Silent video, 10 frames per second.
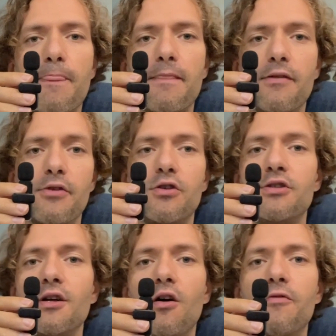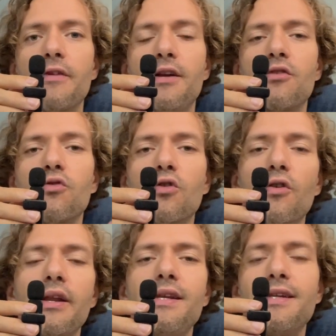of yourself and you're
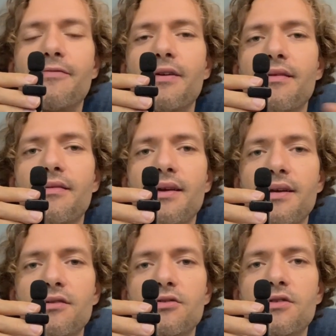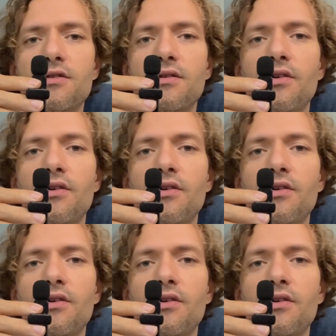learning different things.